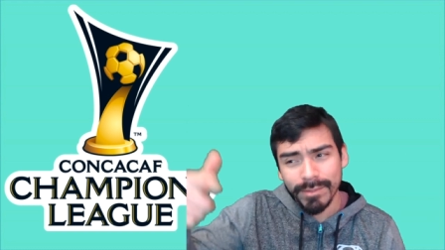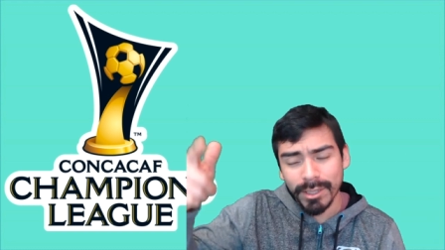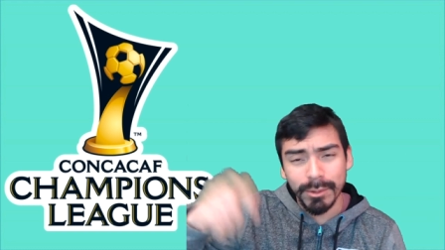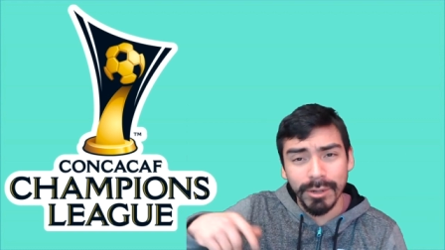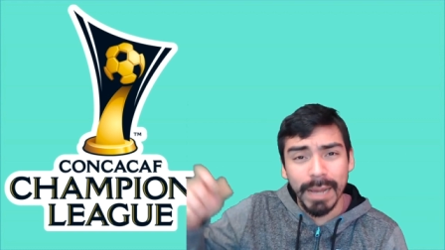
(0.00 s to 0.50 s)

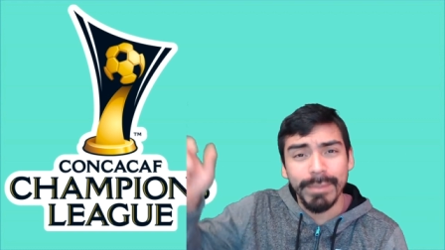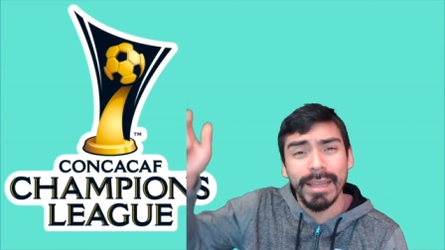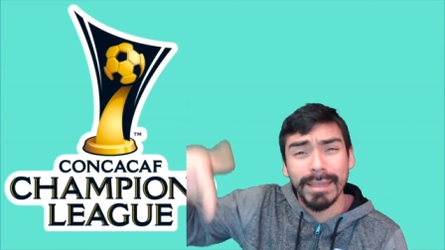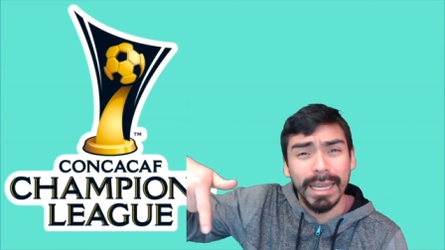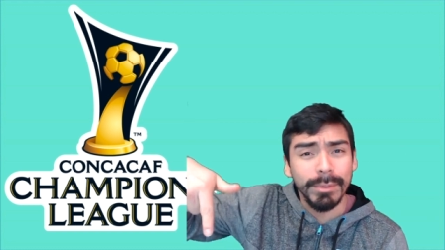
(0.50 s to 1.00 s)
Subscribe,
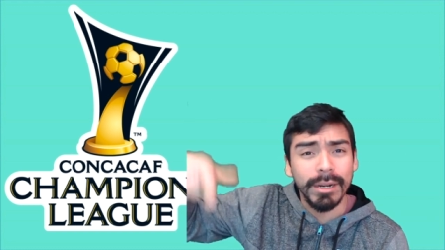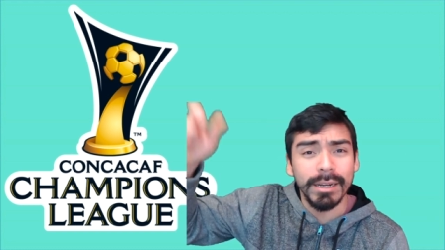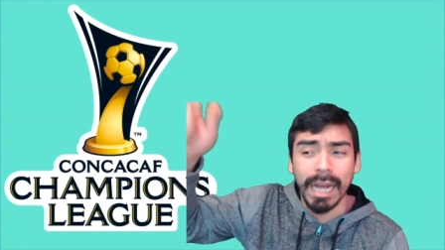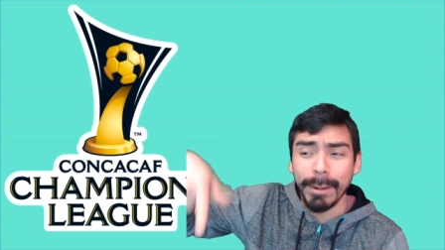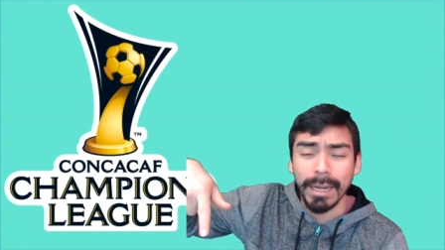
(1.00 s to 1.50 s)
hit the like
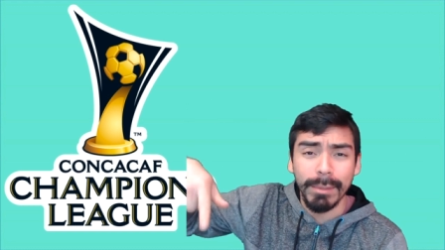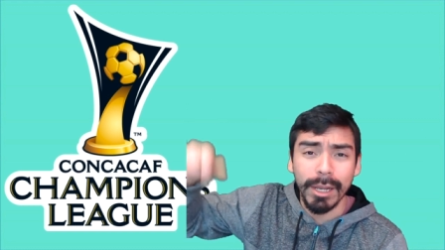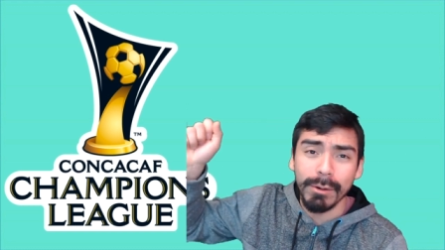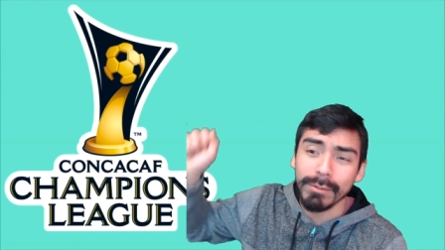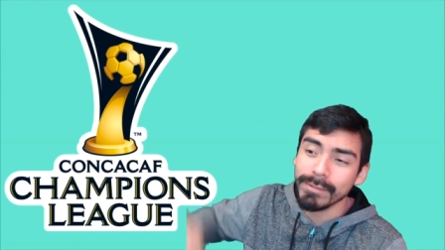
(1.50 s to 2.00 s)
button, comment down
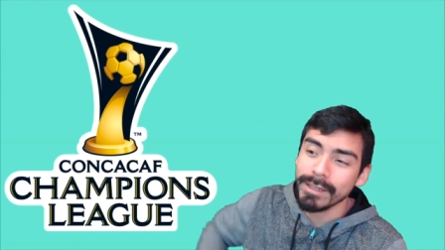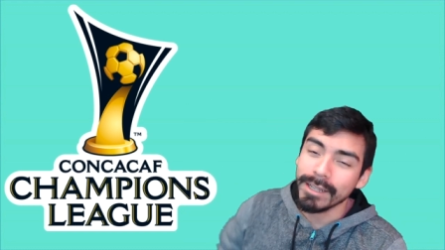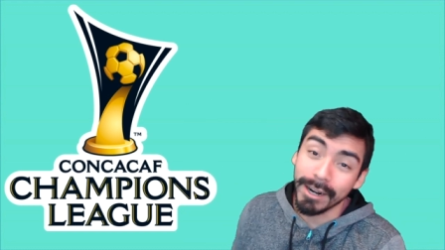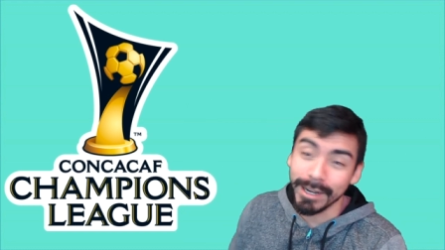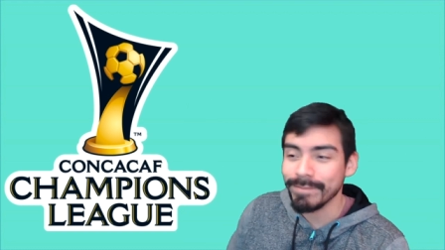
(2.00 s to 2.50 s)
below.
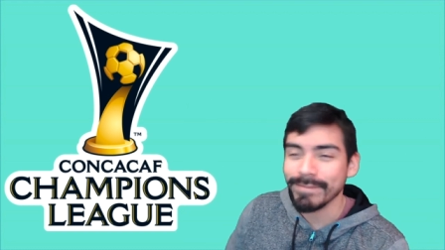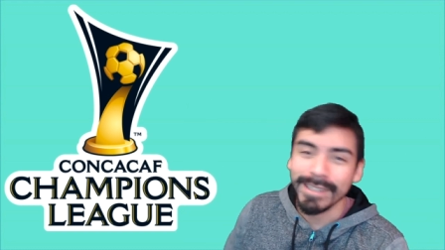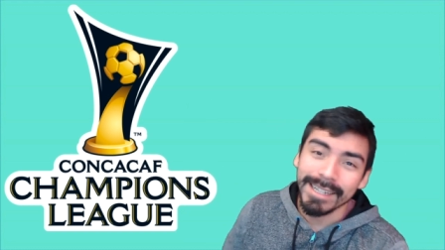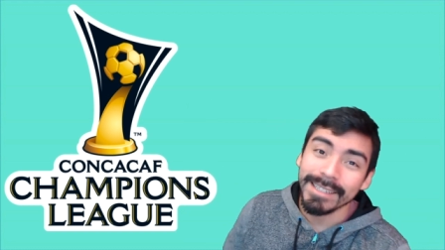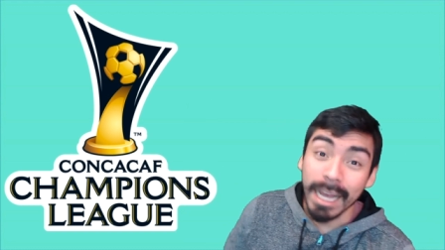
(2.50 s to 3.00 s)
All right,
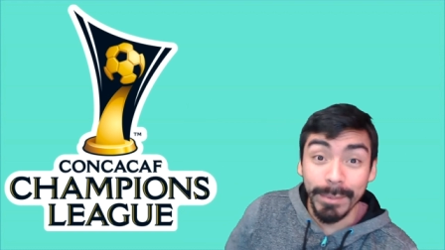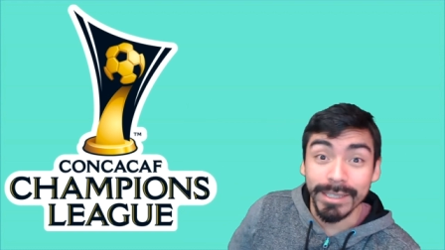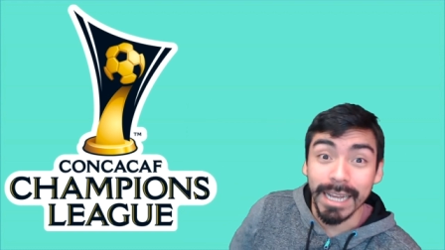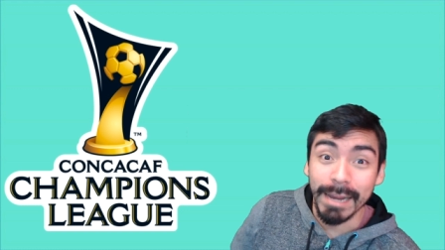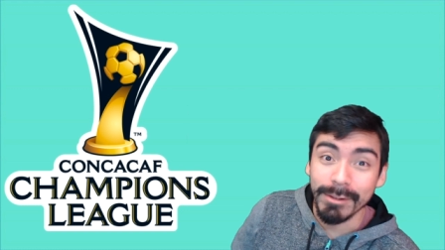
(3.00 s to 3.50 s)
topic
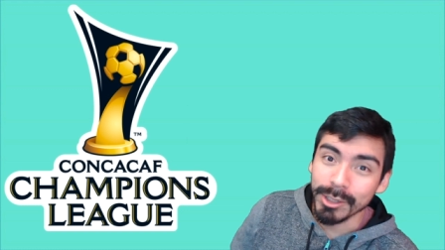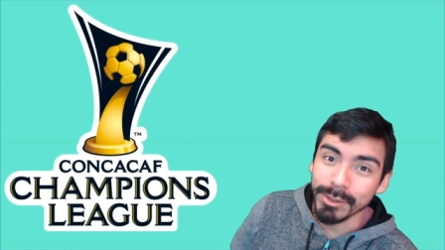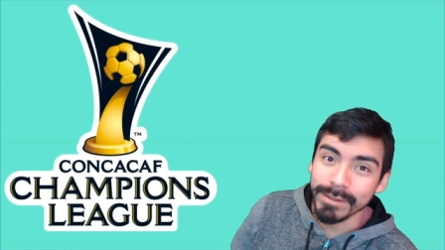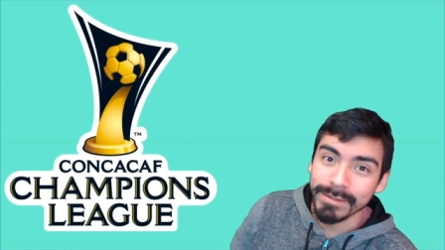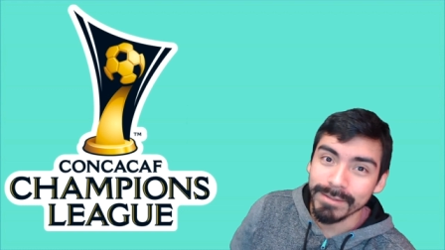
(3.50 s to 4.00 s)
time. Let's do
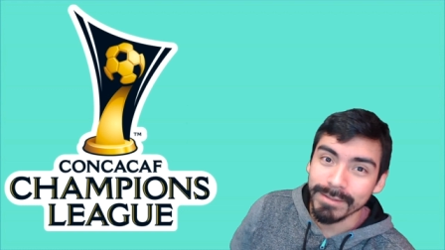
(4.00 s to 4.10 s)
it.